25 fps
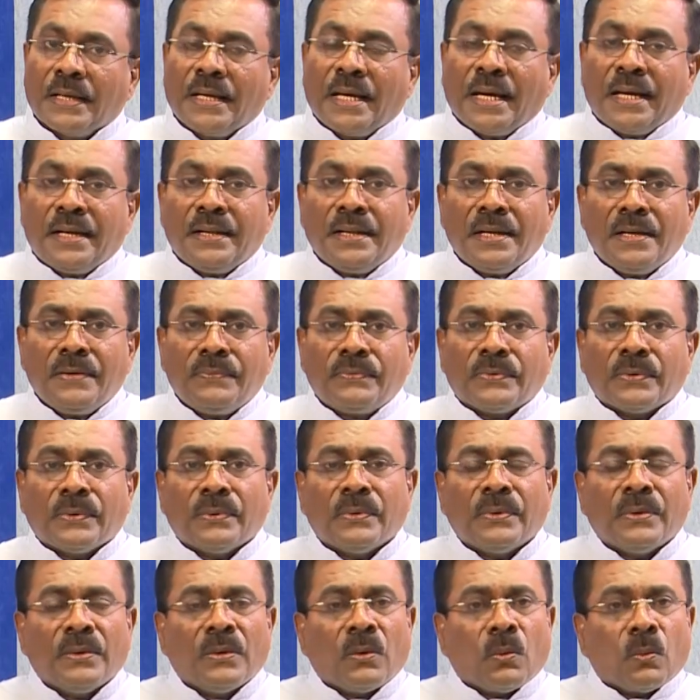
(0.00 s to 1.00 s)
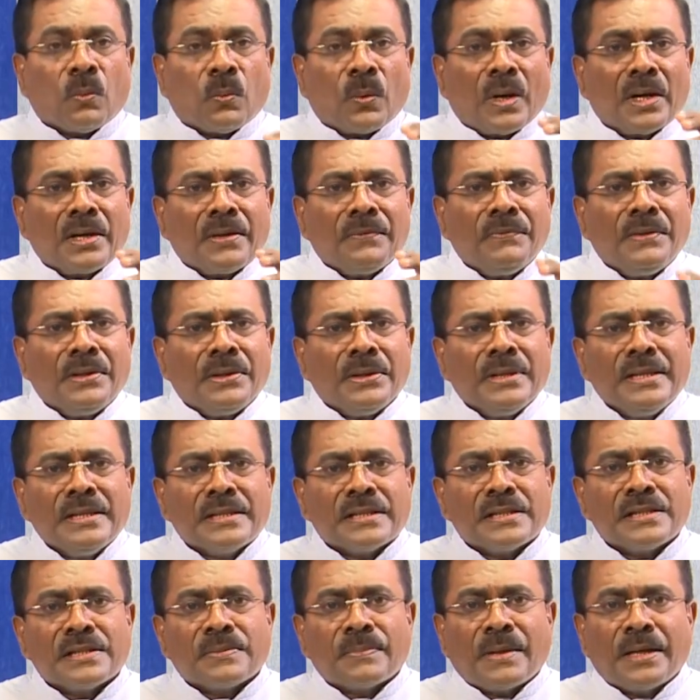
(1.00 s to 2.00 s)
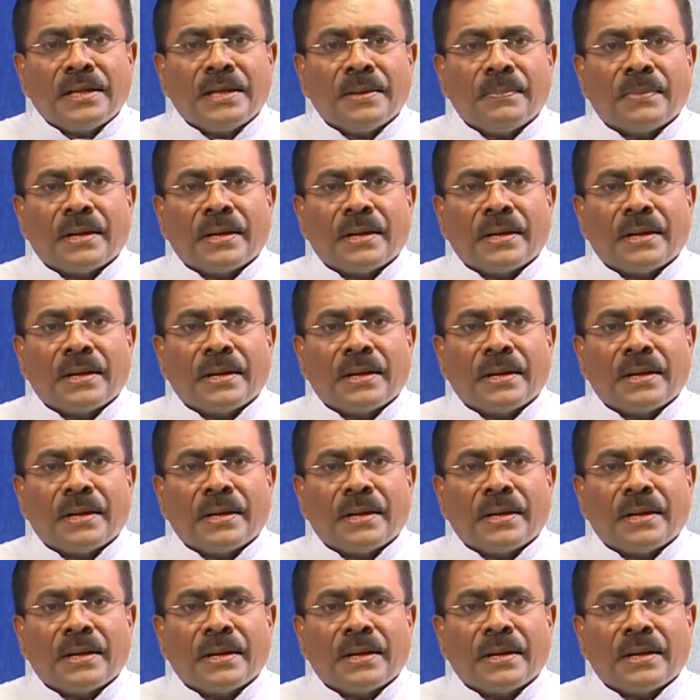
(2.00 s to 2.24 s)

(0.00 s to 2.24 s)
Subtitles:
And therefore, one of the reasons, my dear